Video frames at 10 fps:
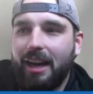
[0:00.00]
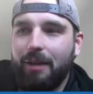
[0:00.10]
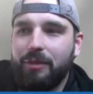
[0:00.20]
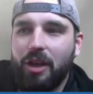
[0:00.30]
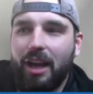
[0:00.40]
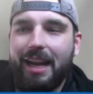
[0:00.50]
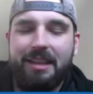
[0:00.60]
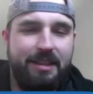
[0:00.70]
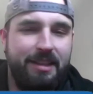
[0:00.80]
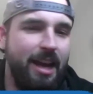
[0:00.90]
So I got
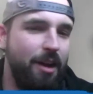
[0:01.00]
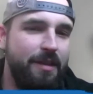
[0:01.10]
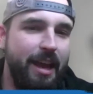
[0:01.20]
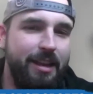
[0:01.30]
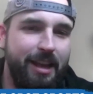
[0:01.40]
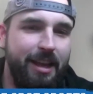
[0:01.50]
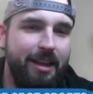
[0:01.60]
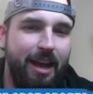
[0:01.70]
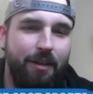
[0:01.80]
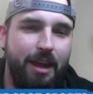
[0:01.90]
to see how they did
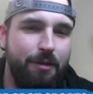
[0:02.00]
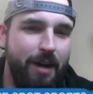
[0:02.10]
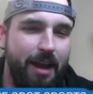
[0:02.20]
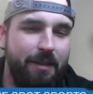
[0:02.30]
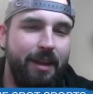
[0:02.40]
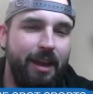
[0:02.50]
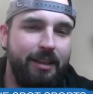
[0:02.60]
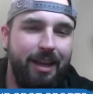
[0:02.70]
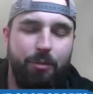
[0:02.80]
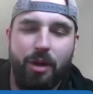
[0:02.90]
it, how they ran
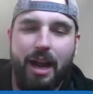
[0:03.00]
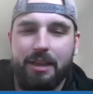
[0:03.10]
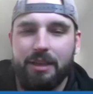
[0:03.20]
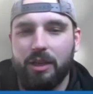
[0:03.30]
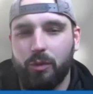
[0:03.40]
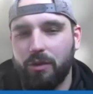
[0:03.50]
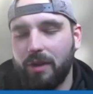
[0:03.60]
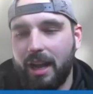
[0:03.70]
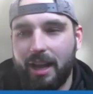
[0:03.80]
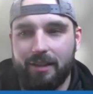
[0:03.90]
things, how practices were
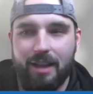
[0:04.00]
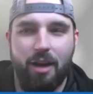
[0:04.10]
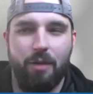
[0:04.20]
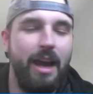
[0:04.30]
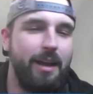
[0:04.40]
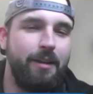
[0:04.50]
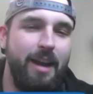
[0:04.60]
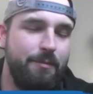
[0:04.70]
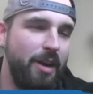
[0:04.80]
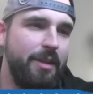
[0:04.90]
ran, how Matt
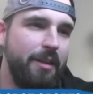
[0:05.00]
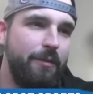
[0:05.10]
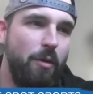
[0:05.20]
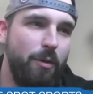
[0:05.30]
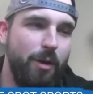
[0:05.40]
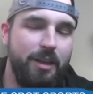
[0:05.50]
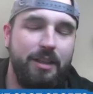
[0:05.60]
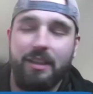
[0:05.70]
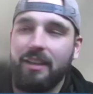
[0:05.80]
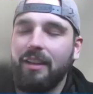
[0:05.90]
Graham ran the
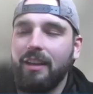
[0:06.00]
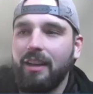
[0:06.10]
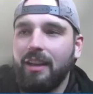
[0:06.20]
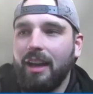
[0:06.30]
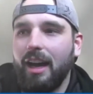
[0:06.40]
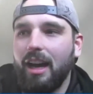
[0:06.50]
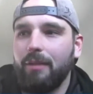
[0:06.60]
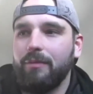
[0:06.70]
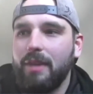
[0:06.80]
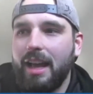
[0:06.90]
forwards.
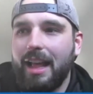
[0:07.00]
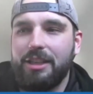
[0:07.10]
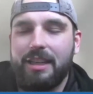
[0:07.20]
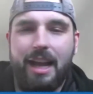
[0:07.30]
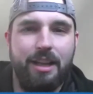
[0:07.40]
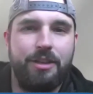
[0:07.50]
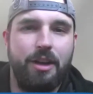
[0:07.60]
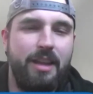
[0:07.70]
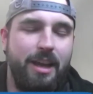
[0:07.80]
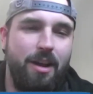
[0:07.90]
And I just kind of
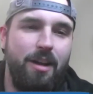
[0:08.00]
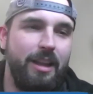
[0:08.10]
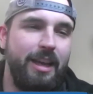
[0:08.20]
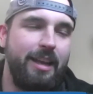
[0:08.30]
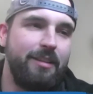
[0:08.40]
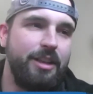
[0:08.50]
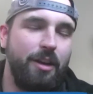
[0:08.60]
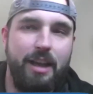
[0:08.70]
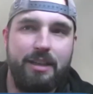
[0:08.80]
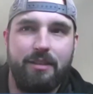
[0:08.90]
took that all in,
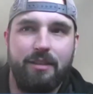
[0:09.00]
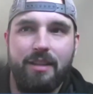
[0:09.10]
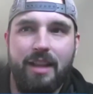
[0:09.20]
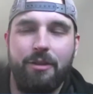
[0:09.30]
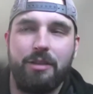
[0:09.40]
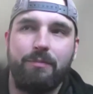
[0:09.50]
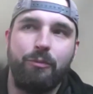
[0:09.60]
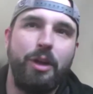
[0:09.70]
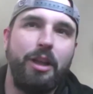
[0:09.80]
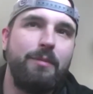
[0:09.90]
as that was
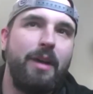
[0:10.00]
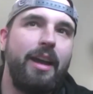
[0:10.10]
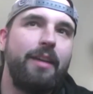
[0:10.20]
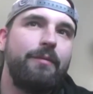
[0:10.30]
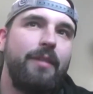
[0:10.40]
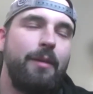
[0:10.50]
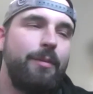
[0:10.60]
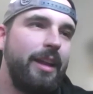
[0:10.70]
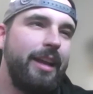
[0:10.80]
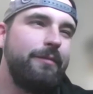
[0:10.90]
really I
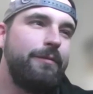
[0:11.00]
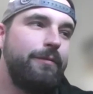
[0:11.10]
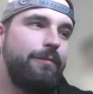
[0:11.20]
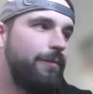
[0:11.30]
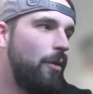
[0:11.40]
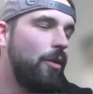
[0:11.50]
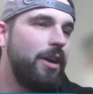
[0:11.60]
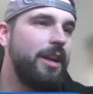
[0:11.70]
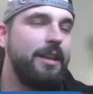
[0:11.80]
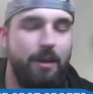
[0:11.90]
played
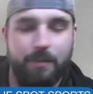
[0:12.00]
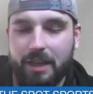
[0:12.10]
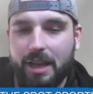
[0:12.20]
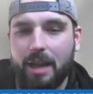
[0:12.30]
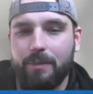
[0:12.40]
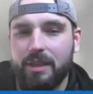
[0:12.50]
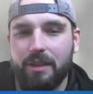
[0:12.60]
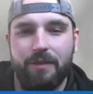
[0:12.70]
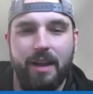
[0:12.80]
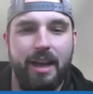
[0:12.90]
40 something games in
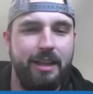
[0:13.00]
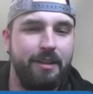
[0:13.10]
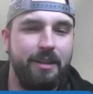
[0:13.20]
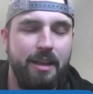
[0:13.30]
the Fed, and